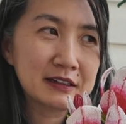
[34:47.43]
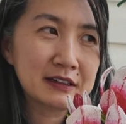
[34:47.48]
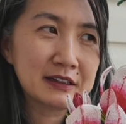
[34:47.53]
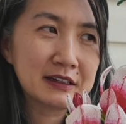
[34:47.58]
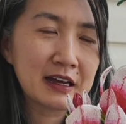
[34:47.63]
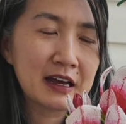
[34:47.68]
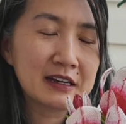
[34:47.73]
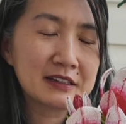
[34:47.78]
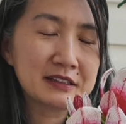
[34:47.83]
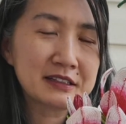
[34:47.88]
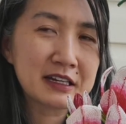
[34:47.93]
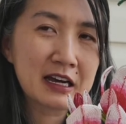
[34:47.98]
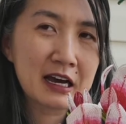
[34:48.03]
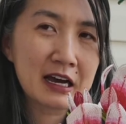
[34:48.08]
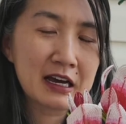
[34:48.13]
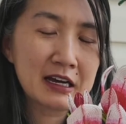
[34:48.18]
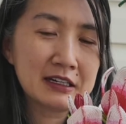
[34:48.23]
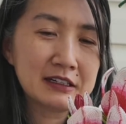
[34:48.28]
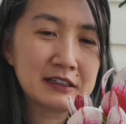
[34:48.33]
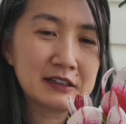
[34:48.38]
has
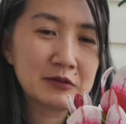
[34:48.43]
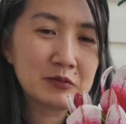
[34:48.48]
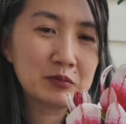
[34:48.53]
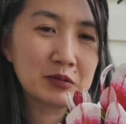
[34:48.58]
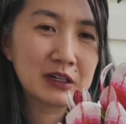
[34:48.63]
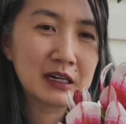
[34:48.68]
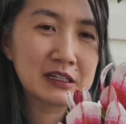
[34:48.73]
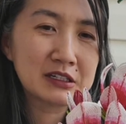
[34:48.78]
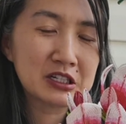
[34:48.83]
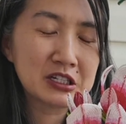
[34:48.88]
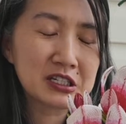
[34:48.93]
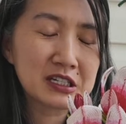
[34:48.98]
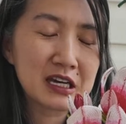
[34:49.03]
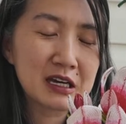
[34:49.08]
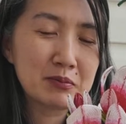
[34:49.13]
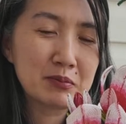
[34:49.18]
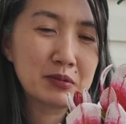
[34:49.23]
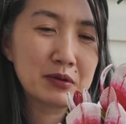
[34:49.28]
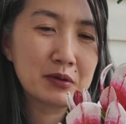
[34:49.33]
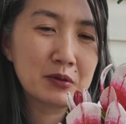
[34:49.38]
died, but I just
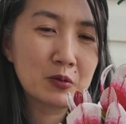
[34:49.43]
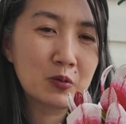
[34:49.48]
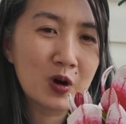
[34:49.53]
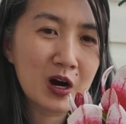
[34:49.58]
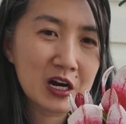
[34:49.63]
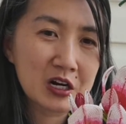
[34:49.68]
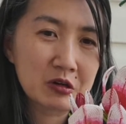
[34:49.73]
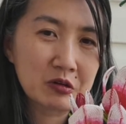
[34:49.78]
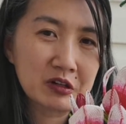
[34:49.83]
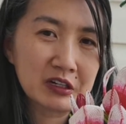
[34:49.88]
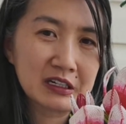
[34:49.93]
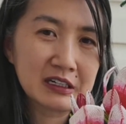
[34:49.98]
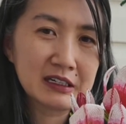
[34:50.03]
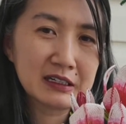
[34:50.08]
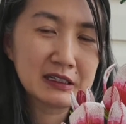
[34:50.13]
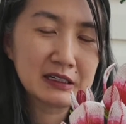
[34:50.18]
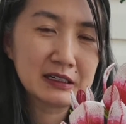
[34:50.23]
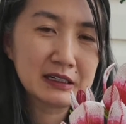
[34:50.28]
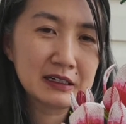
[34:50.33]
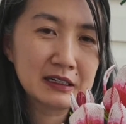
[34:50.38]
kept watering
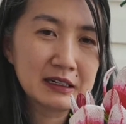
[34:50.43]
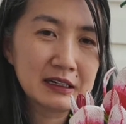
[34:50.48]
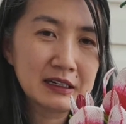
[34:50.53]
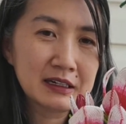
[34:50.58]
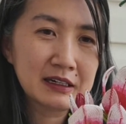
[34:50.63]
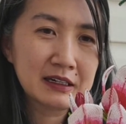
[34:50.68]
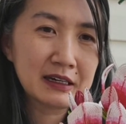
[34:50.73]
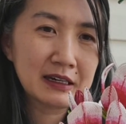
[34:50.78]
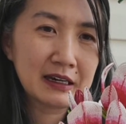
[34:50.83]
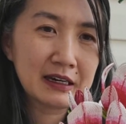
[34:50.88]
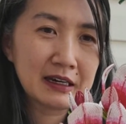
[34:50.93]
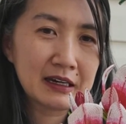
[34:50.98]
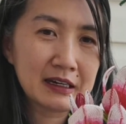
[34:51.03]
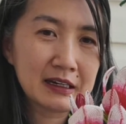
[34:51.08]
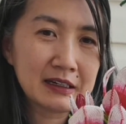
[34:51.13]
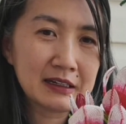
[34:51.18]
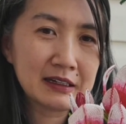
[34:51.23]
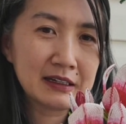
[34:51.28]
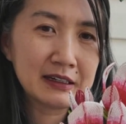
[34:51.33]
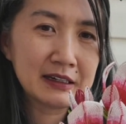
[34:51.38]
it
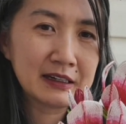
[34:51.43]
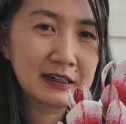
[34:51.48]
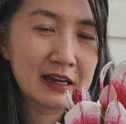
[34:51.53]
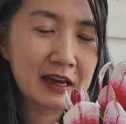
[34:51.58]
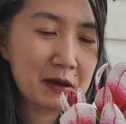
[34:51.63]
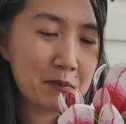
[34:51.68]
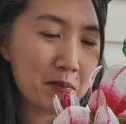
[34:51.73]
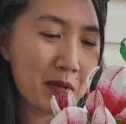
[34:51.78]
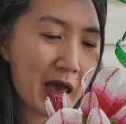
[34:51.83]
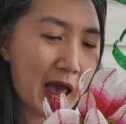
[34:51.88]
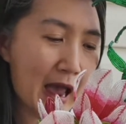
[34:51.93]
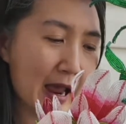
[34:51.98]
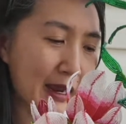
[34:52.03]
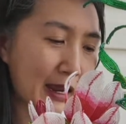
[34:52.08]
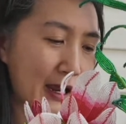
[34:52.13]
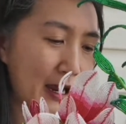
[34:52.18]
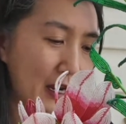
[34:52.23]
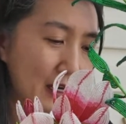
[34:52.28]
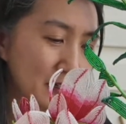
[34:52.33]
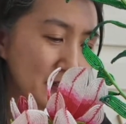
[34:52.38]
and it came
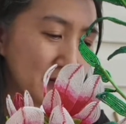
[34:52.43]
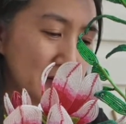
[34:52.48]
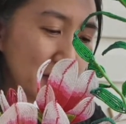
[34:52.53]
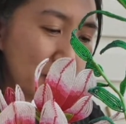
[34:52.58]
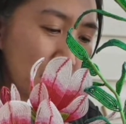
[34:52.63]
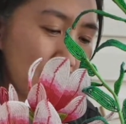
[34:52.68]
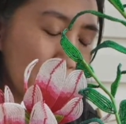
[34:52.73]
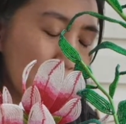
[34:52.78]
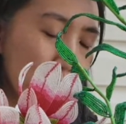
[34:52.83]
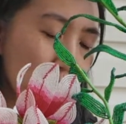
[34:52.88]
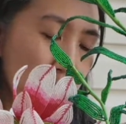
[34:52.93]
back. So,